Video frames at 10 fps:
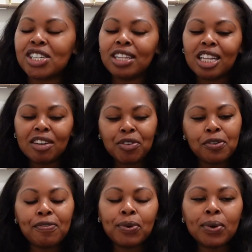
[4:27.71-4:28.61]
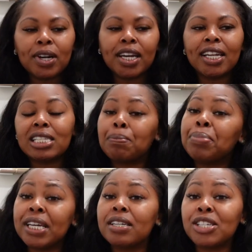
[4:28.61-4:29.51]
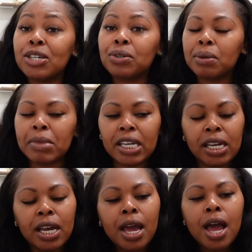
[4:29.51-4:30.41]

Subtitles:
I love you for it. It's a big deal to me.